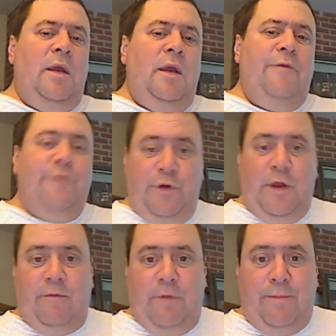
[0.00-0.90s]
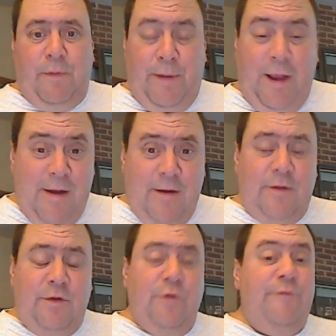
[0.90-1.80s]
If you're not
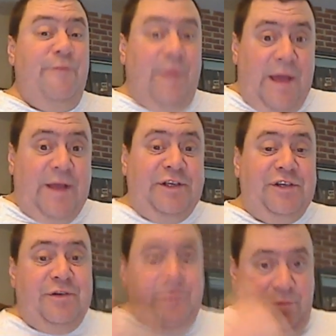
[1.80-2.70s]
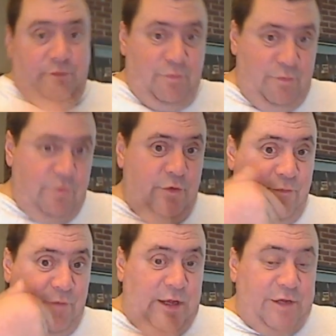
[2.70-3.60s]
prepared, your flesh, your
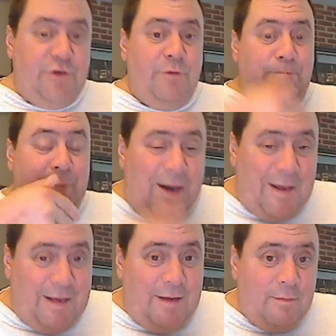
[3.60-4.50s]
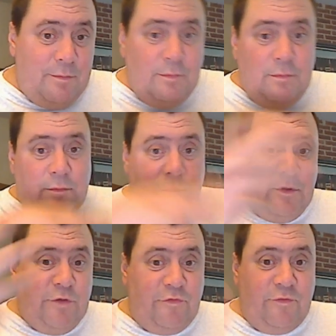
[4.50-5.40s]
flesh, your body,
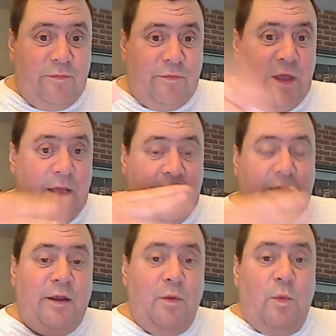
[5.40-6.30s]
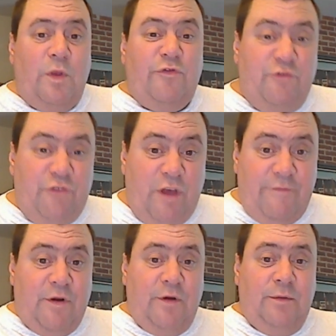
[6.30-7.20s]
this thing out here will
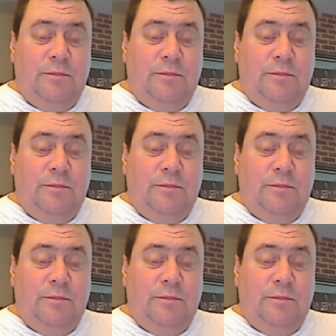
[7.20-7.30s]
suffer